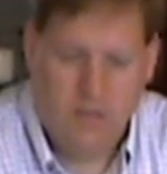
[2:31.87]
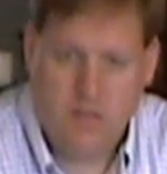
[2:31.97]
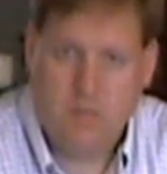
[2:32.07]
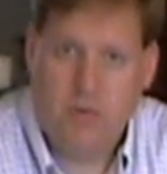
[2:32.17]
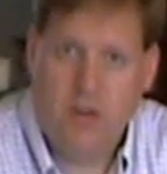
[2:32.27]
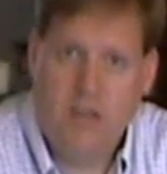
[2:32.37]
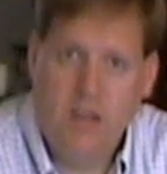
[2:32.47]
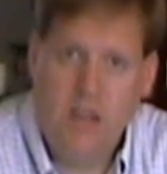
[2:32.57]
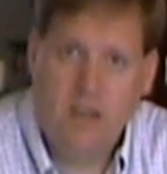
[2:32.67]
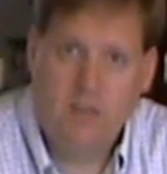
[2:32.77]
This is pretty
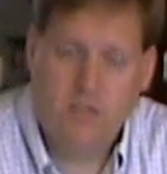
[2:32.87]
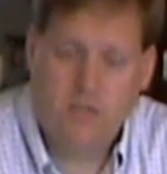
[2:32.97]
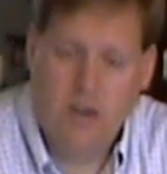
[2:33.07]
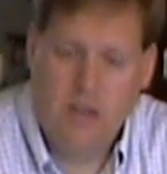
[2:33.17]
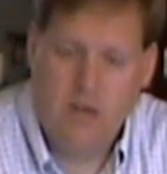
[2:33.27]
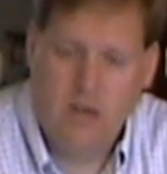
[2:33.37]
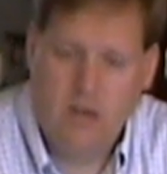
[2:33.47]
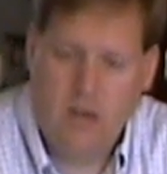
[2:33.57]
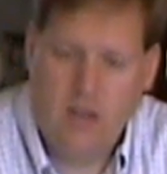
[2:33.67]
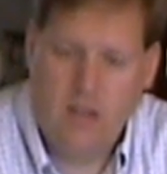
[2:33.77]
neat strainer,
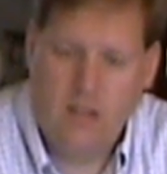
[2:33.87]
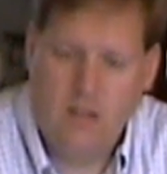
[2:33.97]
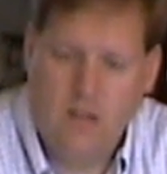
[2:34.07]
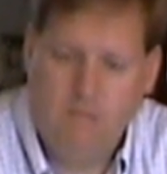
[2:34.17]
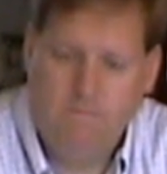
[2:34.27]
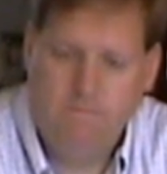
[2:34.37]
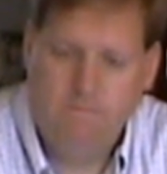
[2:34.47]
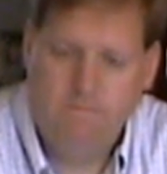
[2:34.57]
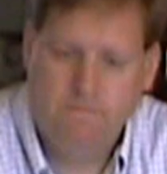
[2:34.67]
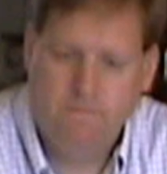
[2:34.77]
and I'll
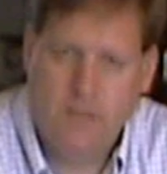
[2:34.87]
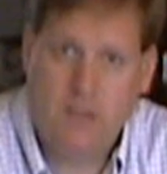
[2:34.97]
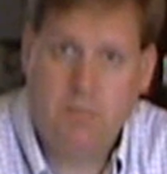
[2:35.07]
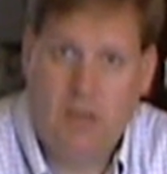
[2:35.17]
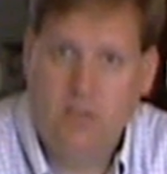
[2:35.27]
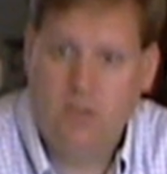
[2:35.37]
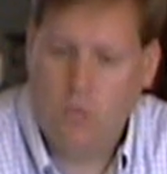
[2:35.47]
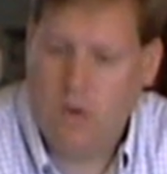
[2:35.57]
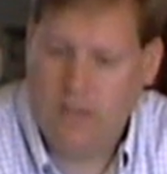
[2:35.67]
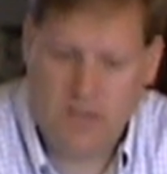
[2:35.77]
explain to
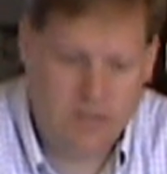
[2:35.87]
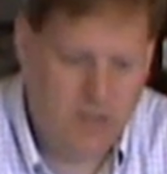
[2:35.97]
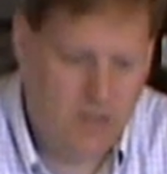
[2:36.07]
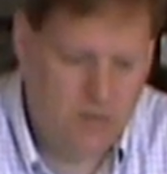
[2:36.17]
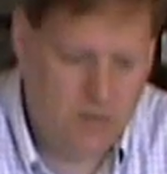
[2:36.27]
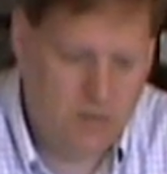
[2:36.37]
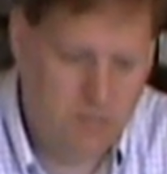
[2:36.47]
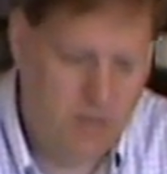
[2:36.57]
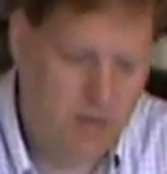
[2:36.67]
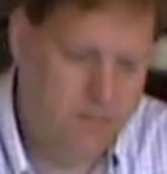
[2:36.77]
you why that's neat in just
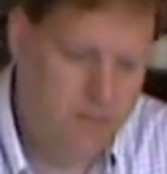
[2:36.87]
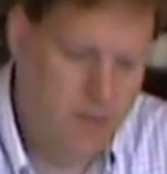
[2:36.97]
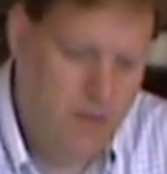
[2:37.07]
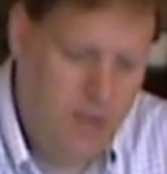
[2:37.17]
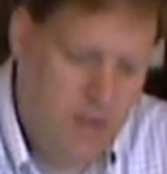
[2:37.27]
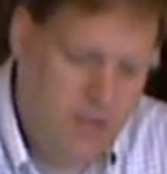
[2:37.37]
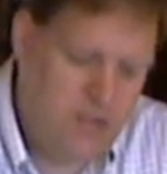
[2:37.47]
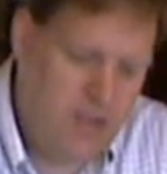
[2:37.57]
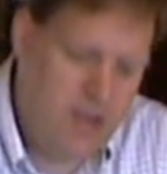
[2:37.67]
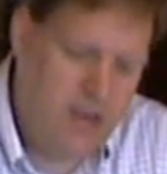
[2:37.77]
a minute.
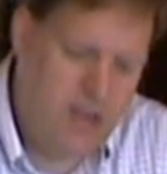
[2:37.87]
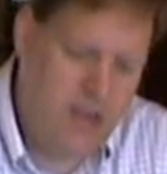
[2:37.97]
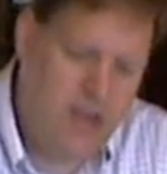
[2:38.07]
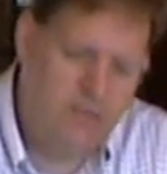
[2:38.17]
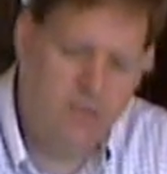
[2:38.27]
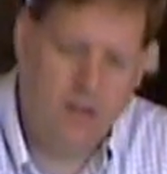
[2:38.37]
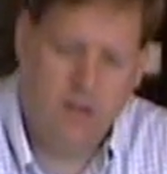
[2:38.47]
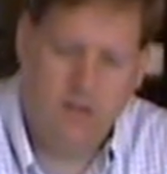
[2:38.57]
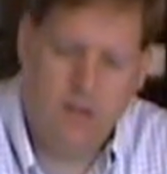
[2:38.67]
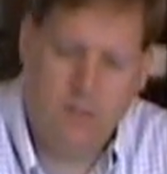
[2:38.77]
Inside I have
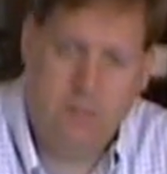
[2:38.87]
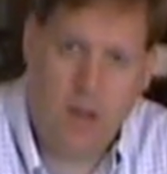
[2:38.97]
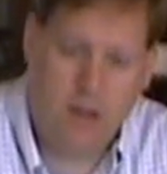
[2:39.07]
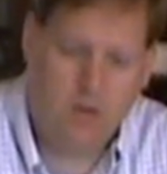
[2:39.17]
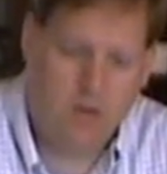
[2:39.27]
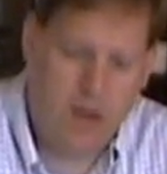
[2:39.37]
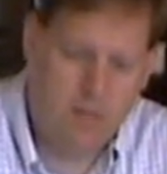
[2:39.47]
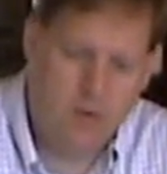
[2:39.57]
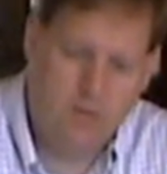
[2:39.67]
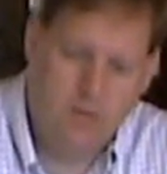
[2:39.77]
a pot
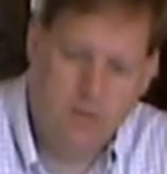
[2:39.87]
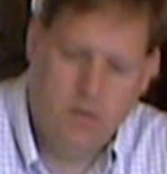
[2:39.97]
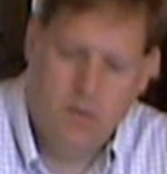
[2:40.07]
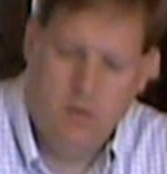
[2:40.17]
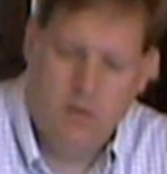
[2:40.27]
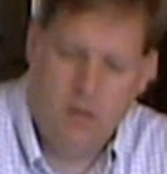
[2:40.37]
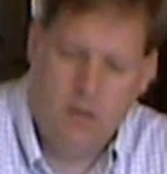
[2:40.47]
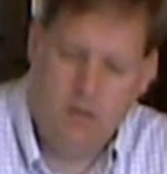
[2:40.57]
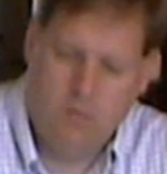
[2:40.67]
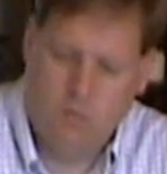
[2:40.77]
grabber,
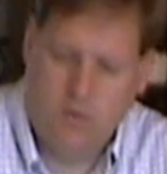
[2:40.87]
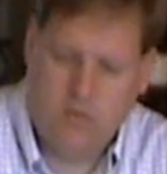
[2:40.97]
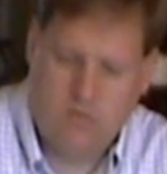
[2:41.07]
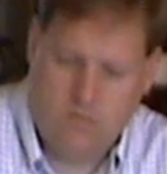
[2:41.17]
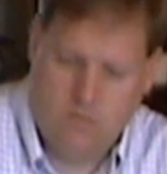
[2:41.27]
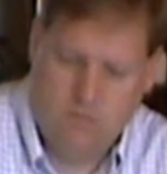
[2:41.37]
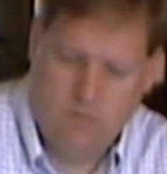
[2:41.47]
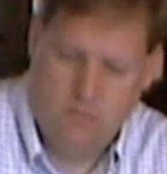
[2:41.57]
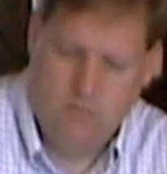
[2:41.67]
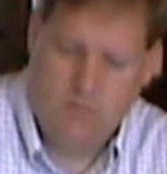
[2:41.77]
which
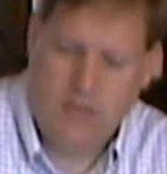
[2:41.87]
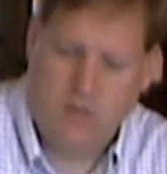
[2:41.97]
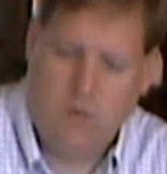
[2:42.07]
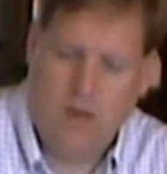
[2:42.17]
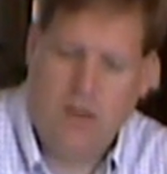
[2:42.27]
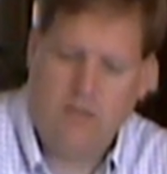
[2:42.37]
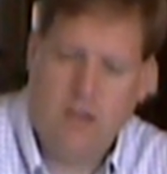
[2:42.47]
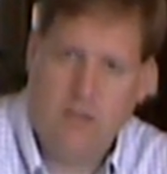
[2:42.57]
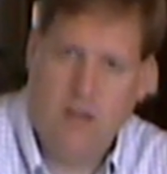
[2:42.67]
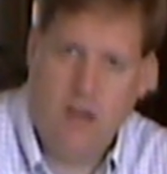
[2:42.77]
that's why I
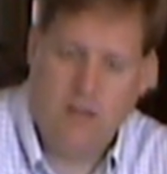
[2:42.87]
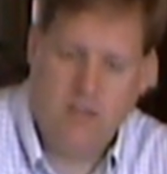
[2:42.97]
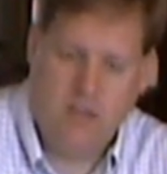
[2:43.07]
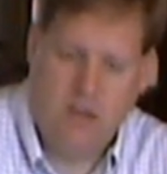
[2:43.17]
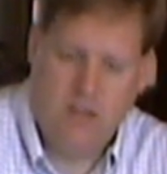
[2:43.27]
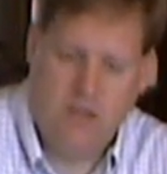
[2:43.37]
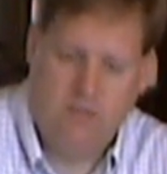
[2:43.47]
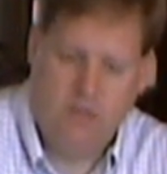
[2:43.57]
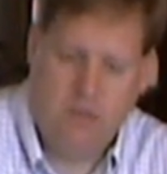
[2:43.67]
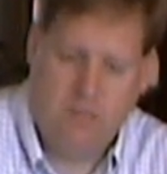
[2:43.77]
cut the knots in the
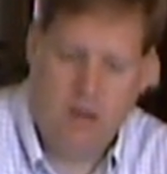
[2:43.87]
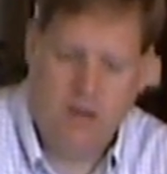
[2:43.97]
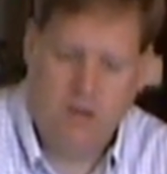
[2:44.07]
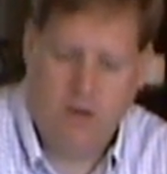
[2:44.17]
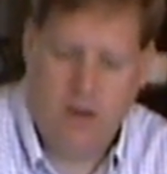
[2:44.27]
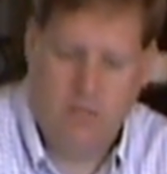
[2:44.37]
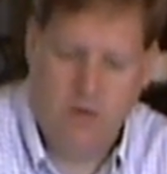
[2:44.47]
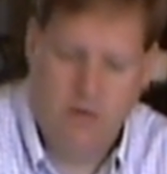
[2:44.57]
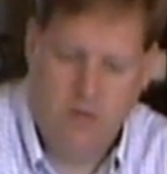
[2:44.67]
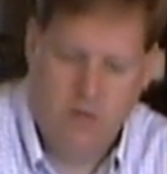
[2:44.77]
lid for the pot
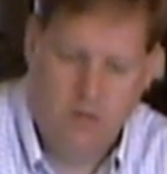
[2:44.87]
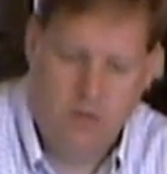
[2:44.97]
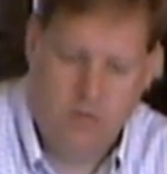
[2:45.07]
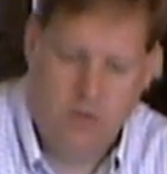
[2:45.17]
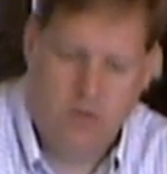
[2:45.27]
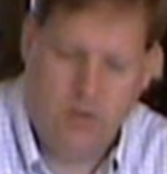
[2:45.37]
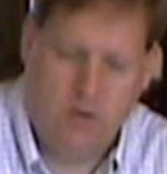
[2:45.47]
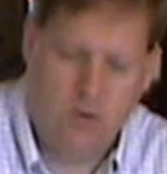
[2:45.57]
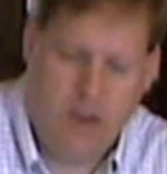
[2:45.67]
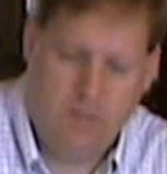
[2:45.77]
grabber, where you
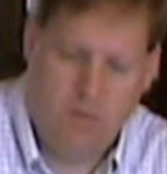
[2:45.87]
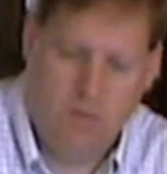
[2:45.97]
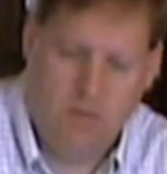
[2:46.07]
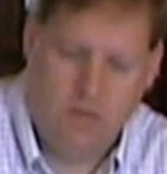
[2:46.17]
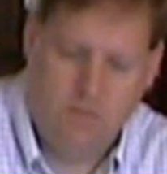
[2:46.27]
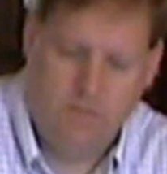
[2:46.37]
can grab it when